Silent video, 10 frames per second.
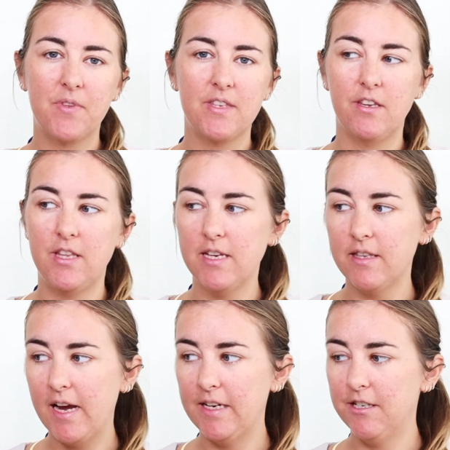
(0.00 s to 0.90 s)
So these
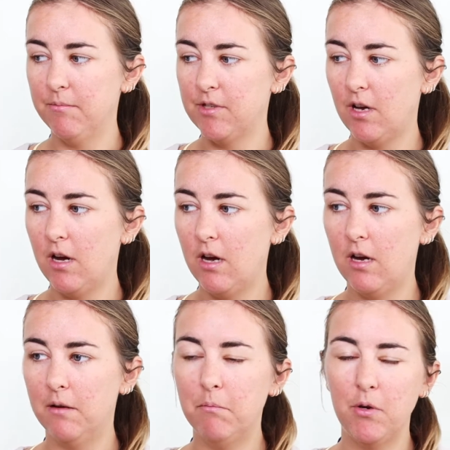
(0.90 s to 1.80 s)
items
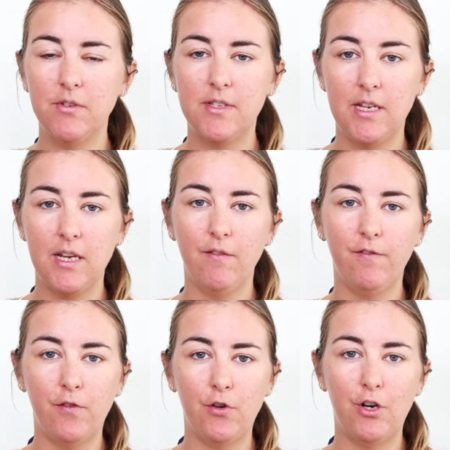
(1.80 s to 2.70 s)
are mostly
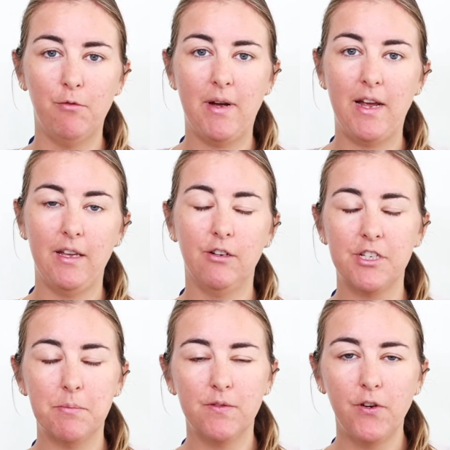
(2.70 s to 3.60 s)
for my
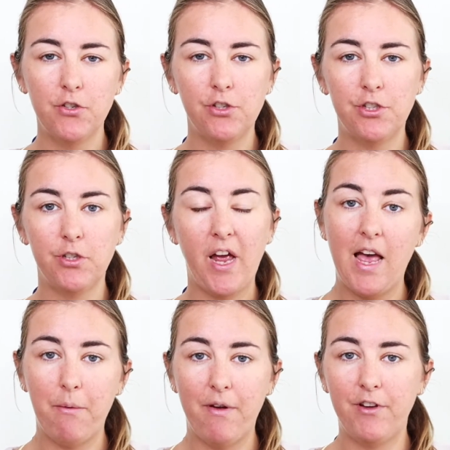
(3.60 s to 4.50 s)
Christmas photo shoot,
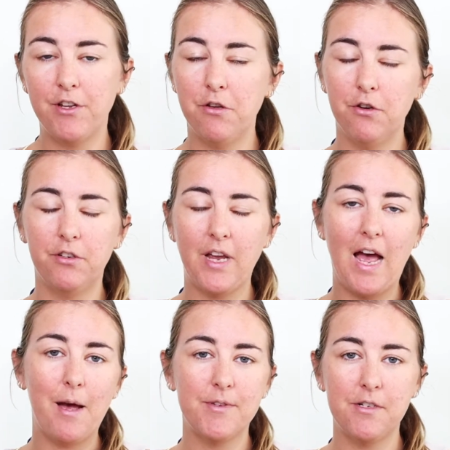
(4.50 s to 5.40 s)
however you could
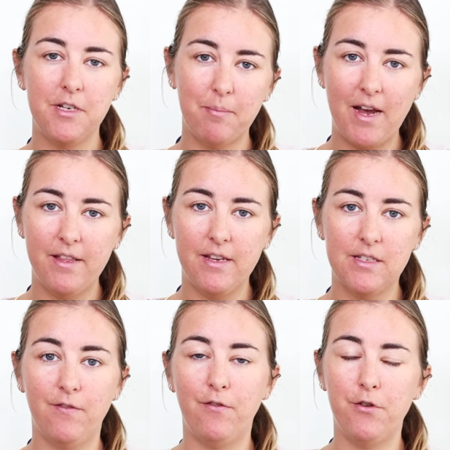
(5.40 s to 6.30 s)
absolutely buy
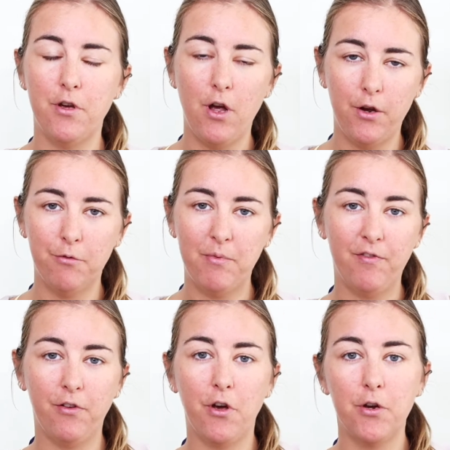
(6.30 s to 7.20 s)
these for your home and
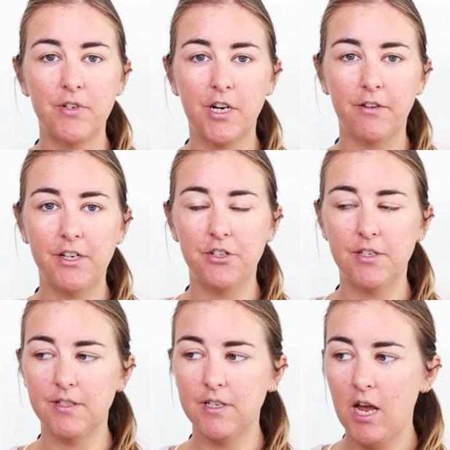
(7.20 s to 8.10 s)
for your own
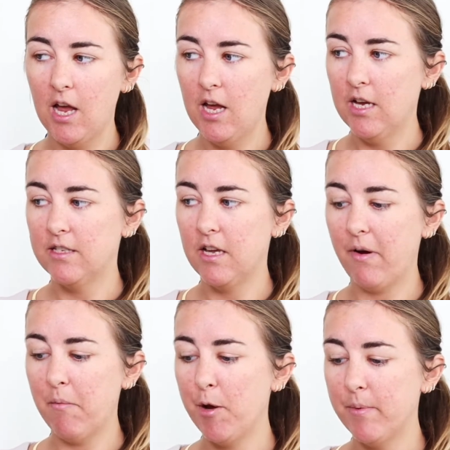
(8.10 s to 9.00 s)
decorations. So
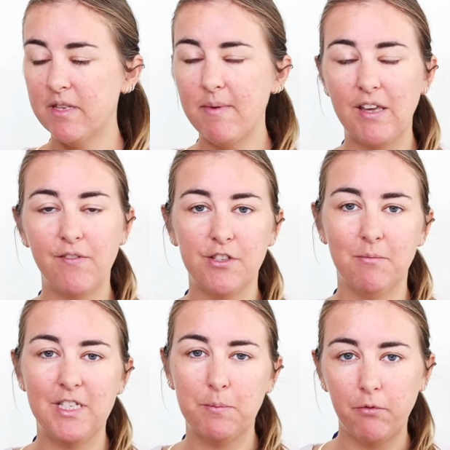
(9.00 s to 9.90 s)
I'm hoping this might give you some
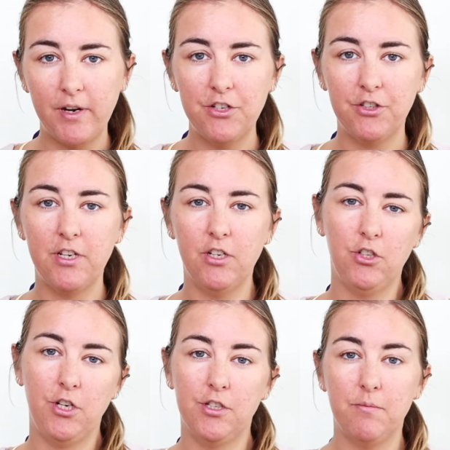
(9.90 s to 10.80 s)
inspiration and
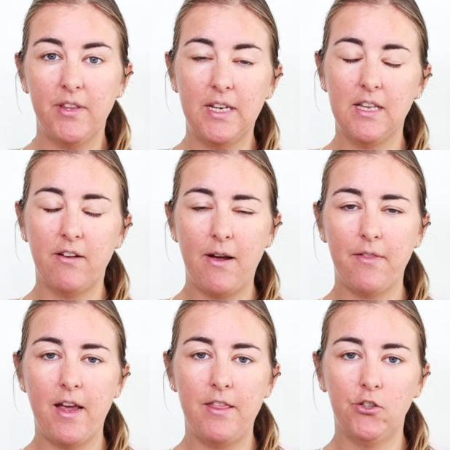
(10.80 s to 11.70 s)
show you some things that are out
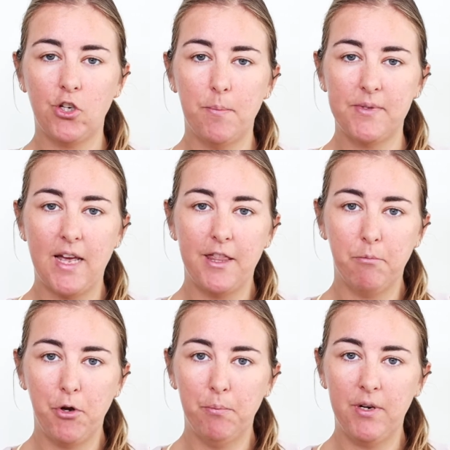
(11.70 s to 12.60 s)
there in the shops at the
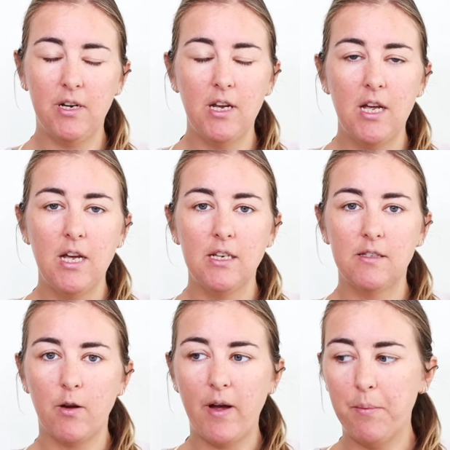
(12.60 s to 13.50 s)
moment.
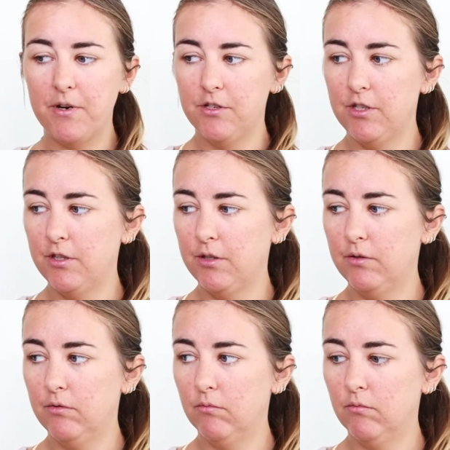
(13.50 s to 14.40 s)
So
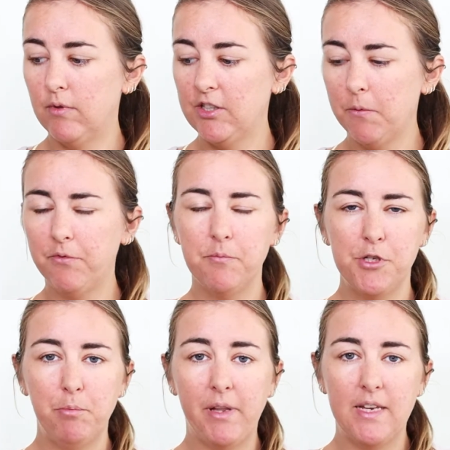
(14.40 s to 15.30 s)
I shopped from
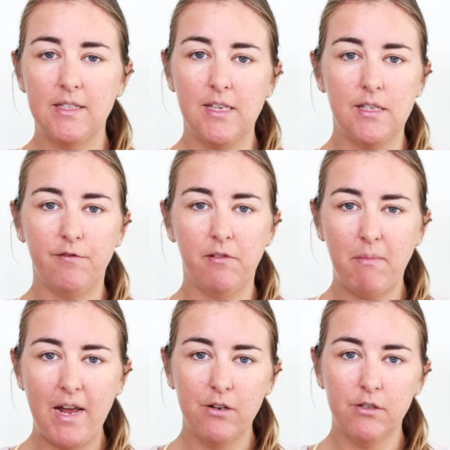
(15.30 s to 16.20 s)
two places, from
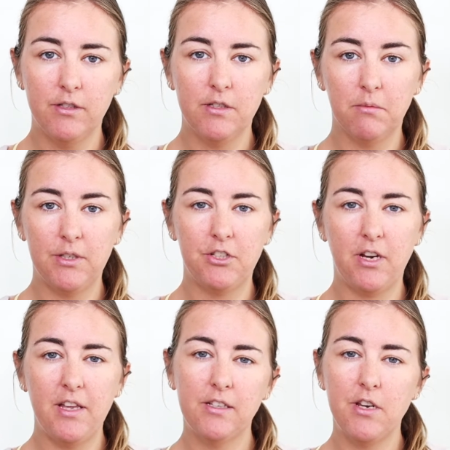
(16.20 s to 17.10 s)
Michael's, which
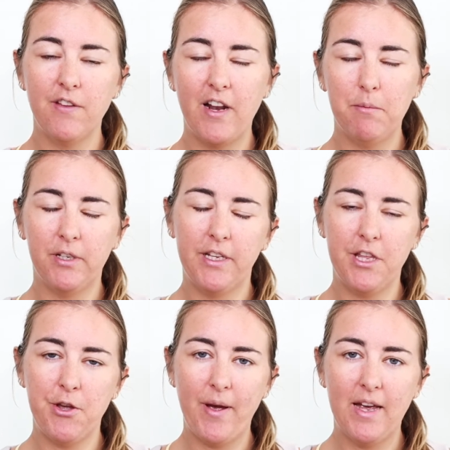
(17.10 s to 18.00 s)
I think is only available in
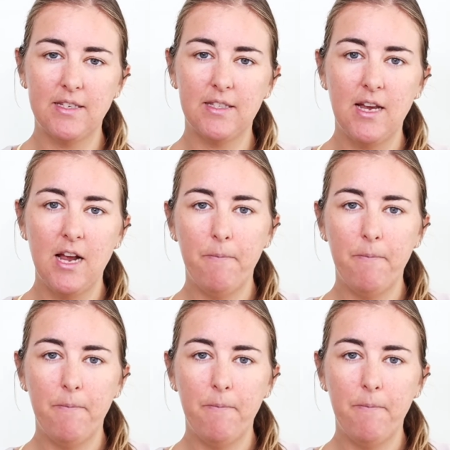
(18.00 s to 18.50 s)
the US,